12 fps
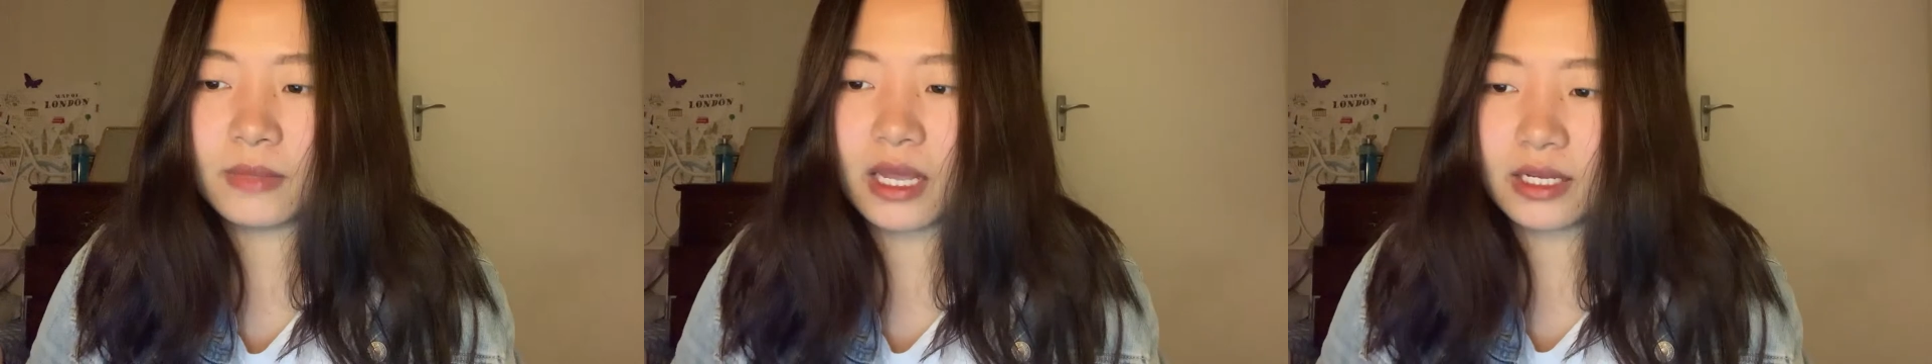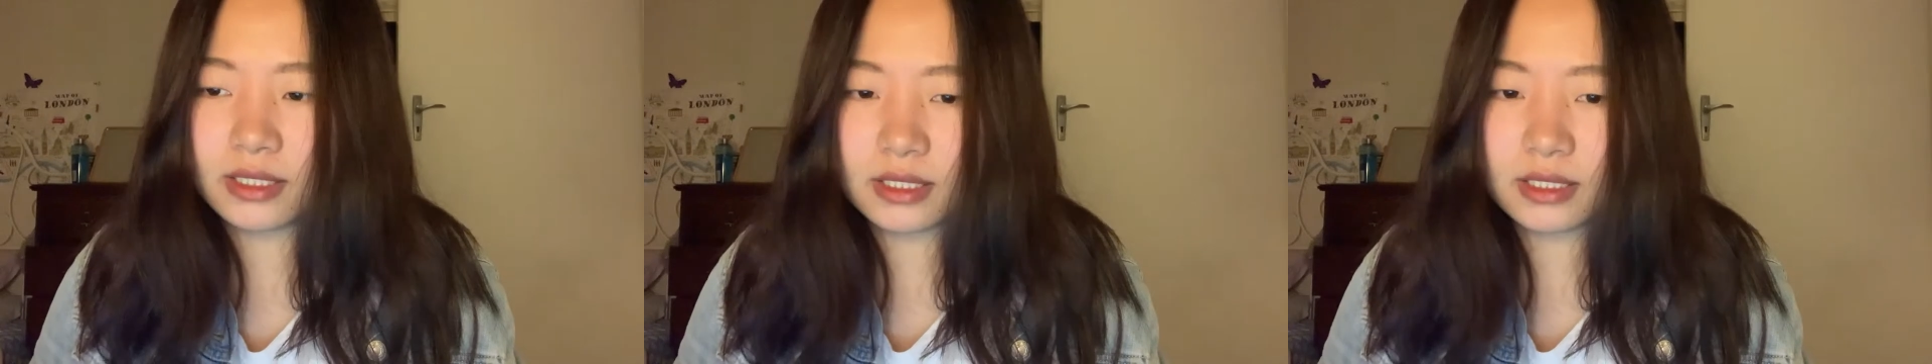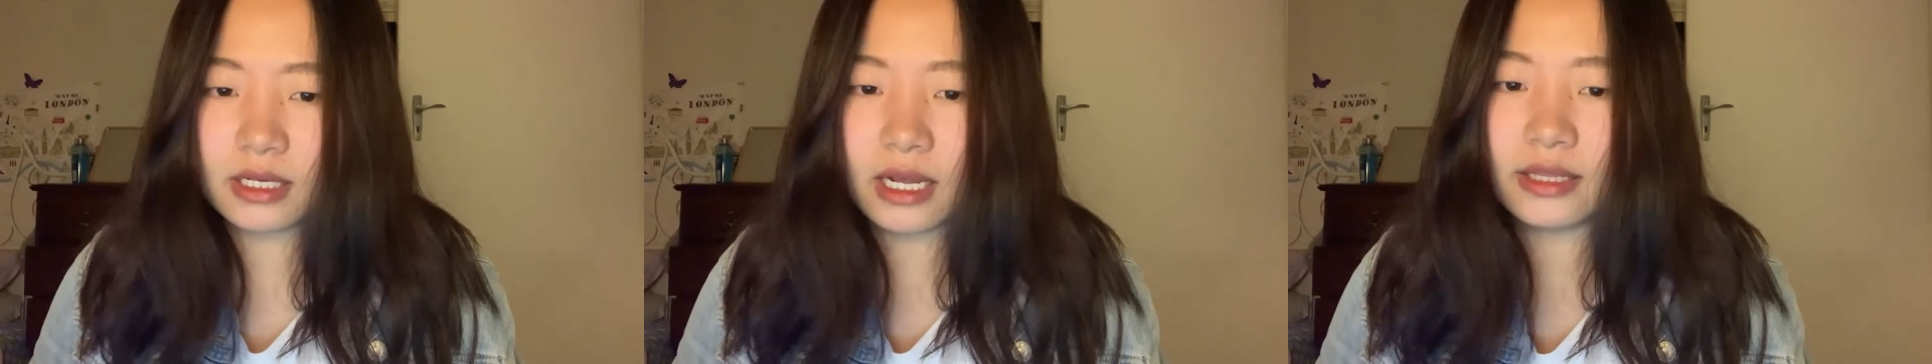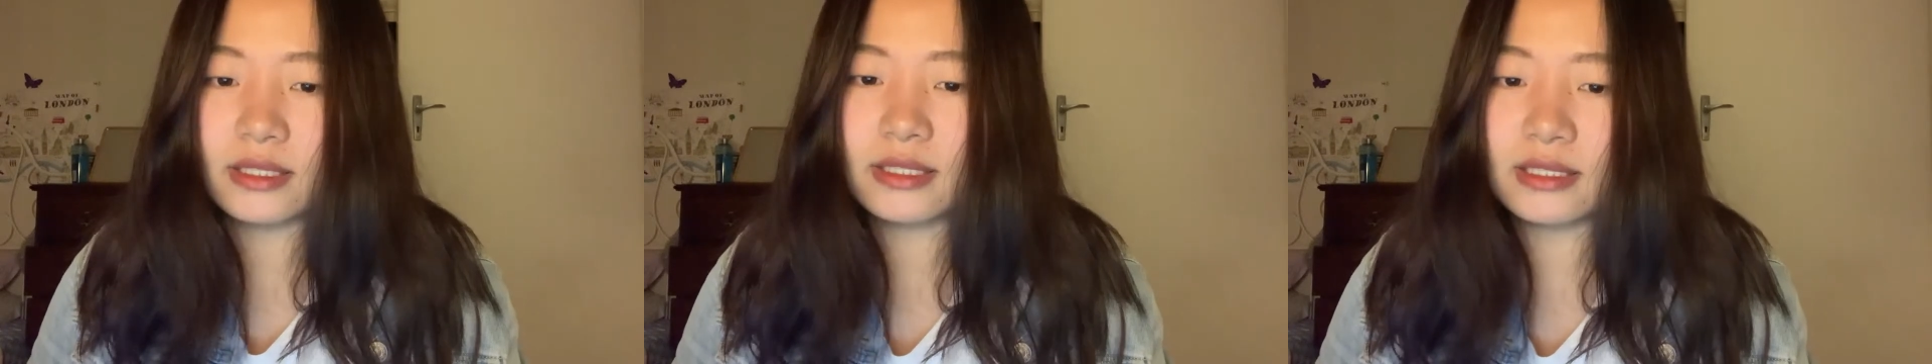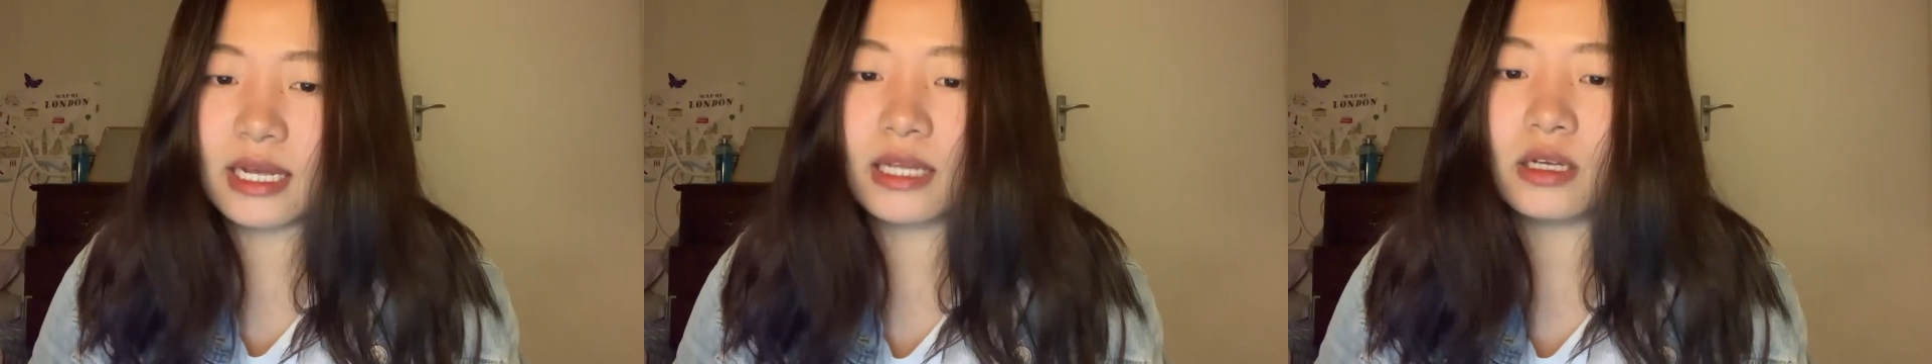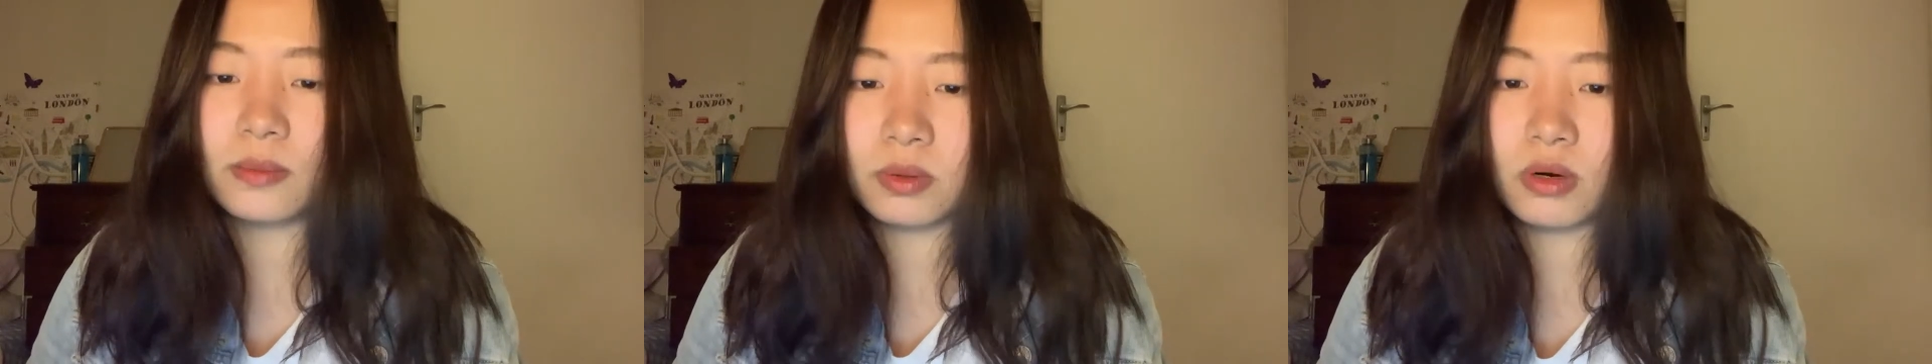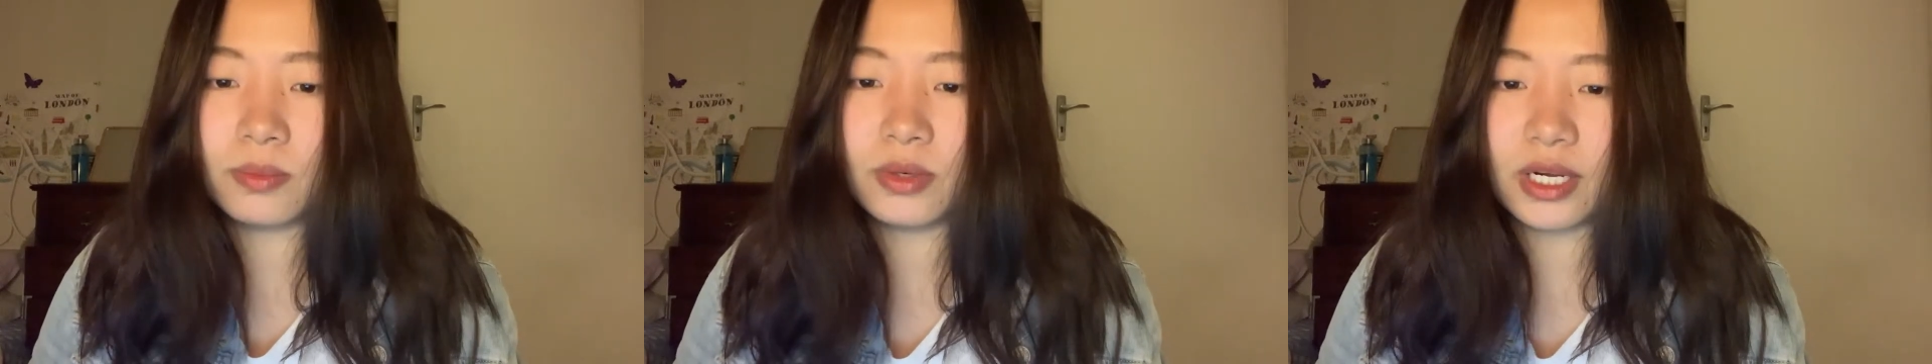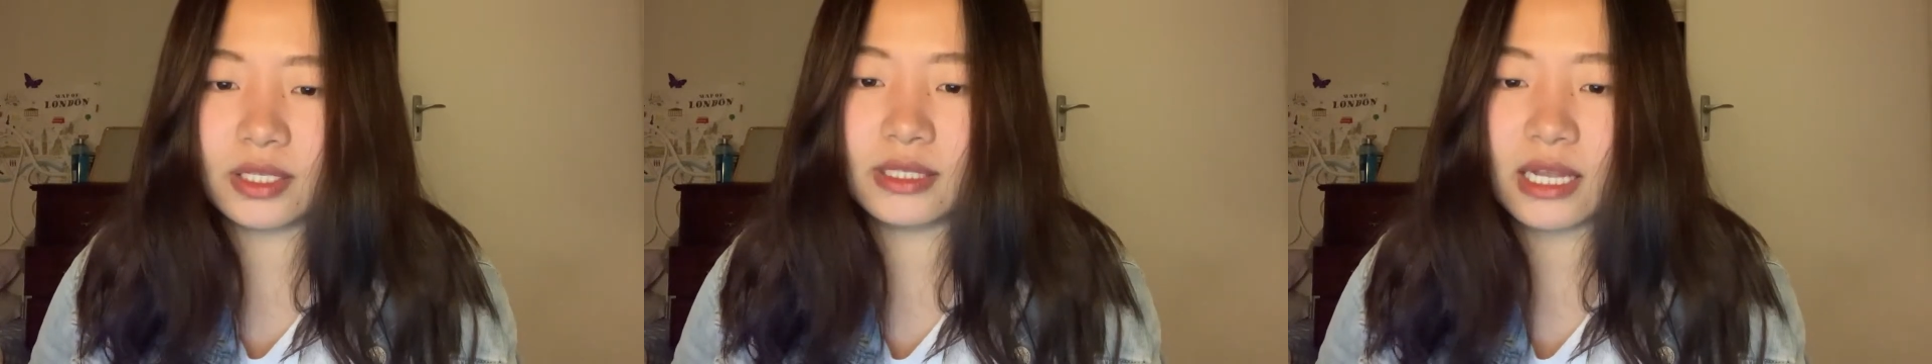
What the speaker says: at and set appropriate